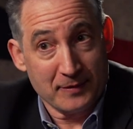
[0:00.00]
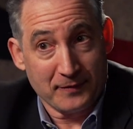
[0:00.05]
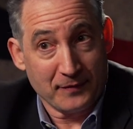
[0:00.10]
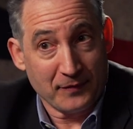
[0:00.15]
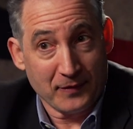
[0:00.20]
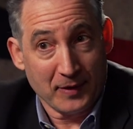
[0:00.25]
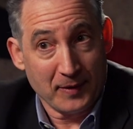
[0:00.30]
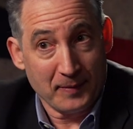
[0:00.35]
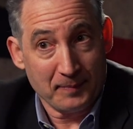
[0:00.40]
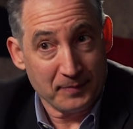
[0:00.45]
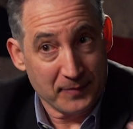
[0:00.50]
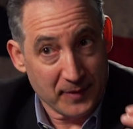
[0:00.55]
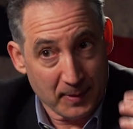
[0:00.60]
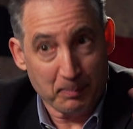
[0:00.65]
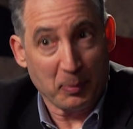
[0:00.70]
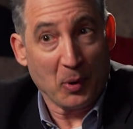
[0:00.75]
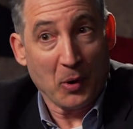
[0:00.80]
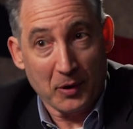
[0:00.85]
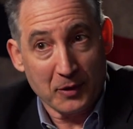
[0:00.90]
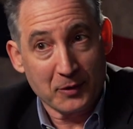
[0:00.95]
from the
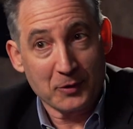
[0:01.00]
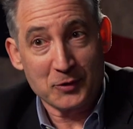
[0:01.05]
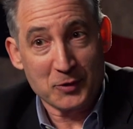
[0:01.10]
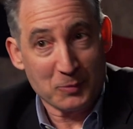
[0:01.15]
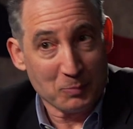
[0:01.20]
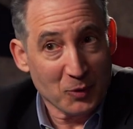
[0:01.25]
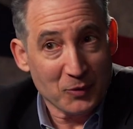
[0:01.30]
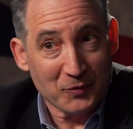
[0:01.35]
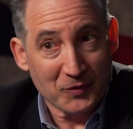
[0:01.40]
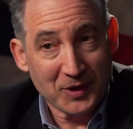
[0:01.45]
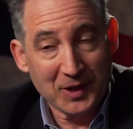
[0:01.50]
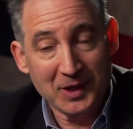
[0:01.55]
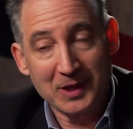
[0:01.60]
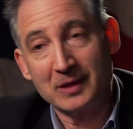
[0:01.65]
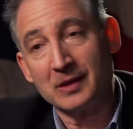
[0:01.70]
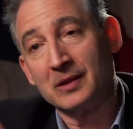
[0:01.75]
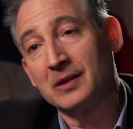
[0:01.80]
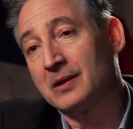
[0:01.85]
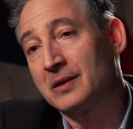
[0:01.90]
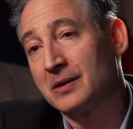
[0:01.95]
particles moving
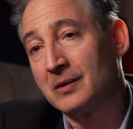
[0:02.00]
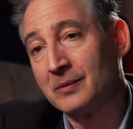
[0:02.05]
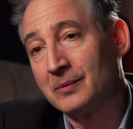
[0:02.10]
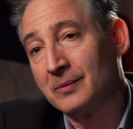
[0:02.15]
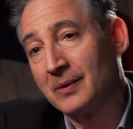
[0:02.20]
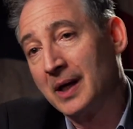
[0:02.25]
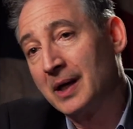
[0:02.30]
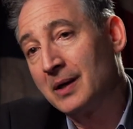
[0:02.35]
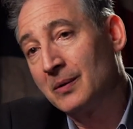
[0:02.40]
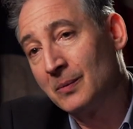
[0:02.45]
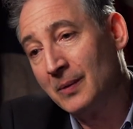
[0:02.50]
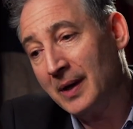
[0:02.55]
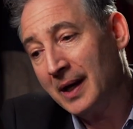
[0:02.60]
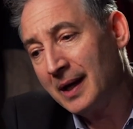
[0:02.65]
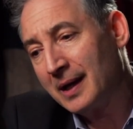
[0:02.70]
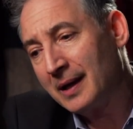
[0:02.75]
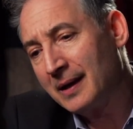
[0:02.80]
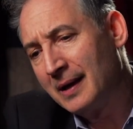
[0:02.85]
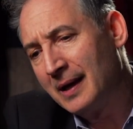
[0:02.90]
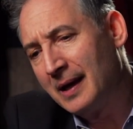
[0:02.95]
in the right
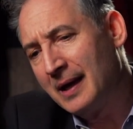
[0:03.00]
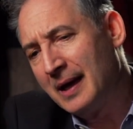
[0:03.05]
way.